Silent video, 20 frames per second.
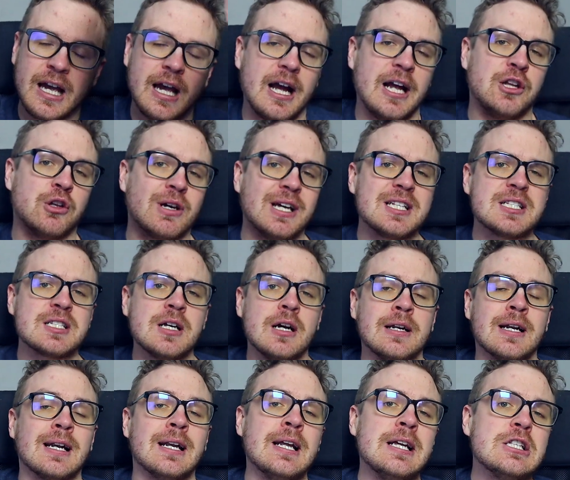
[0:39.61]
And to get
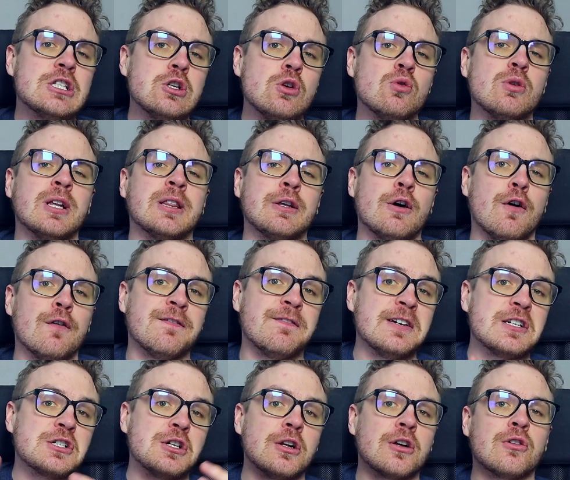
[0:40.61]
started, let's look at the
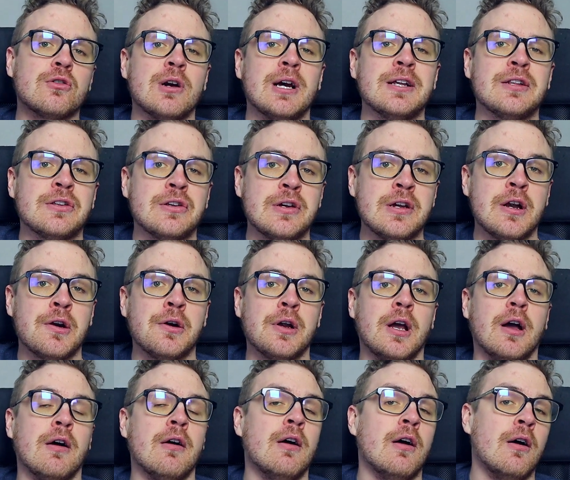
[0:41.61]
official
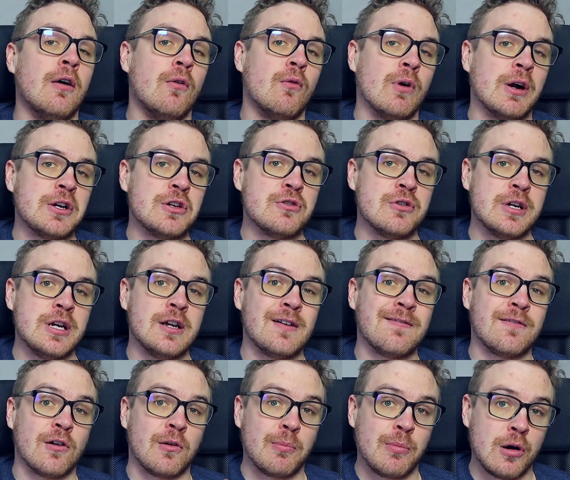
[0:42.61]
criteria. What do you need
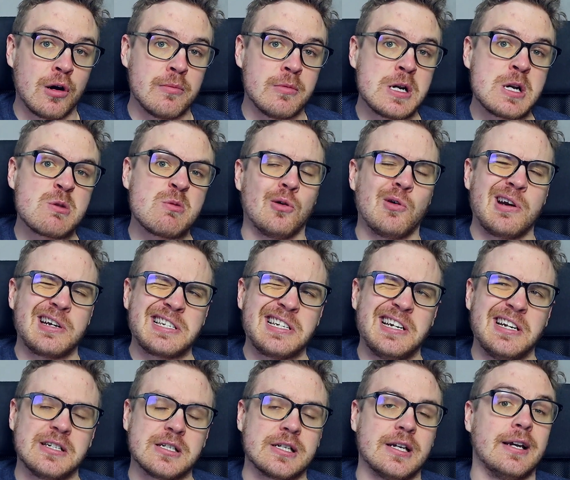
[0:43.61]
for permanent
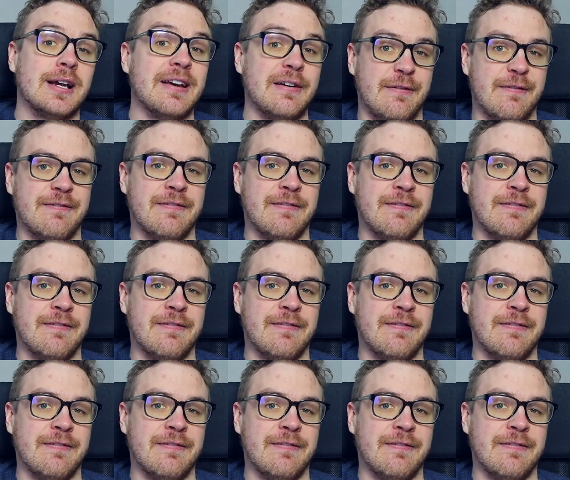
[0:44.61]
residency in